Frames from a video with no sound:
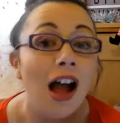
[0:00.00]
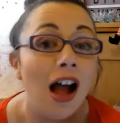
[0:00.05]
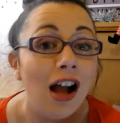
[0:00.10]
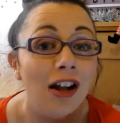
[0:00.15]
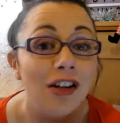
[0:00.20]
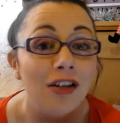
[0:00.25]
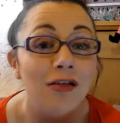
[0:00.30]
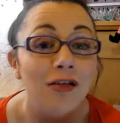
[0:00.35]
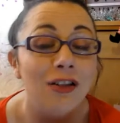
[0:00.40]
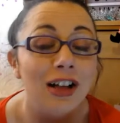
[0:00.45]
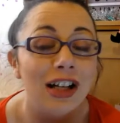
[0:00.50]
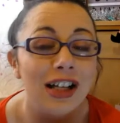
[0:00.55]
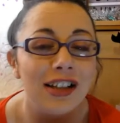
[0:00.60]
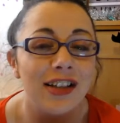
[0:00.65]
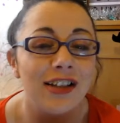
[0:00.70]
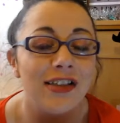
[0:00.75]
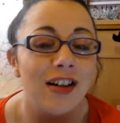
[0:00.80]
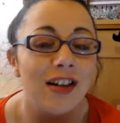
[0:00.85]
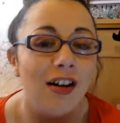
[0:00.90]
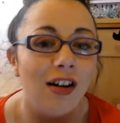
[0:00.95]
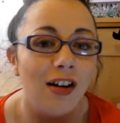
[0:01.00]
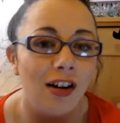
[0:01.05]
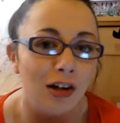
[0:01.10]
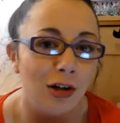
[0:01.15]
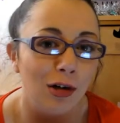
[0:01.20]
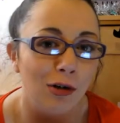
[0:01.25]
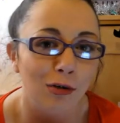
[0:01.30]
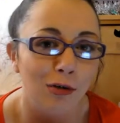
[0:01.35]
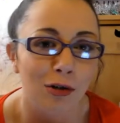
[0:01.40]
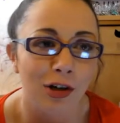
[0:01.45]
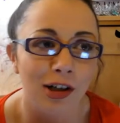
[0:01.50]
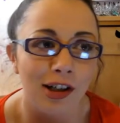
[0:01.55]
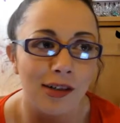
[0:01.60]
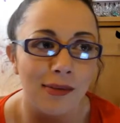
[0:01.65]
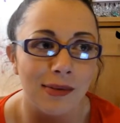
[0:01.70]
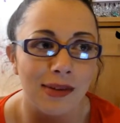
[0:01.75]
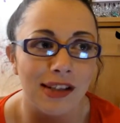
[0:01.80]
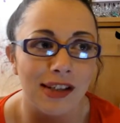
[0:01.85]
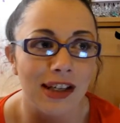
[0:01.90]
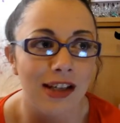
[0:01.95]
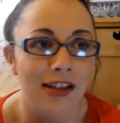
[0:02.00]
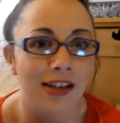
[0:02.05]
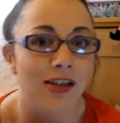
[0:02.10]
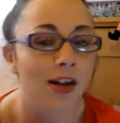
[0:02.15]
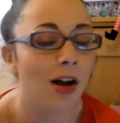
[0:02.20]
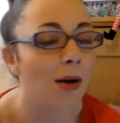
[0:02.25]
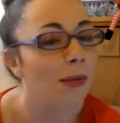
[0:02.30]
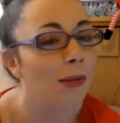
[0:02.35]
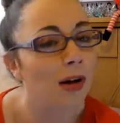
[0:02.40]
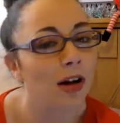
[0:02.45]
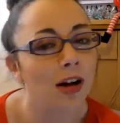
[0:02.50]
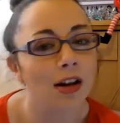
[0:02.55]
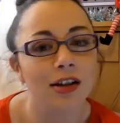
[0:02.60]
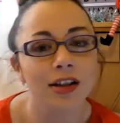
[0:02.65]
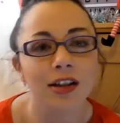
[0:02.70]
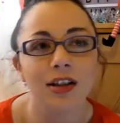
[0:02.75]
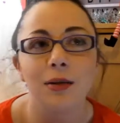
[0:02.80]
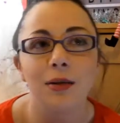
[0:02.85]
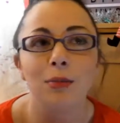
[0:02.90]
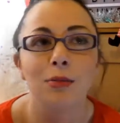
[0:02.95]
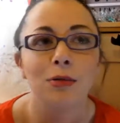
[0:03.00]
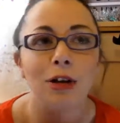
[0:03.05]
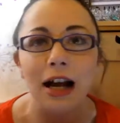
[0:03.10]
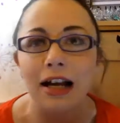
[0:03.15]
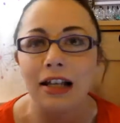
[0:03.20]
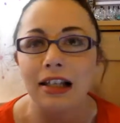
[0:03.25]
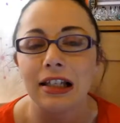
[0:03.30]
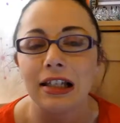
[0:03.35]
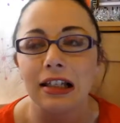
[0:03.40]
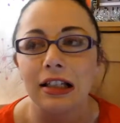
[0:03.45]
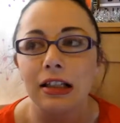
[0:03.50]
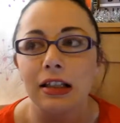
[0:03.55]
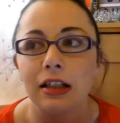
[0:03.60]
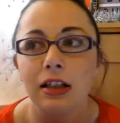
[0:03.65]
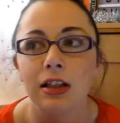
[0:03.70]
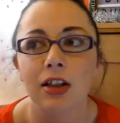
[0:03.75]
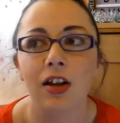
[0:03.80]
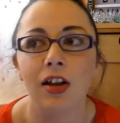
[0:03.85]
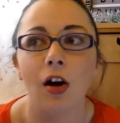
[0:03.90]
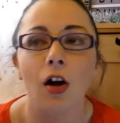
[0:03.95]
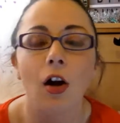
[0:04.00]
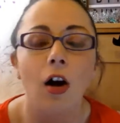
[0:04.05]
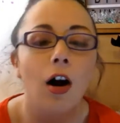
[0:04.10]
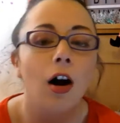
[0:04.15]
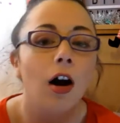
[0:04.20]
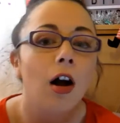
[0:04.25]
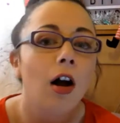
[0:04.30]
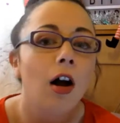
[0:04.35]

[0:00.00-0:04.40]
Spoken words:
And the reason that I love Christmas is not because of the presents or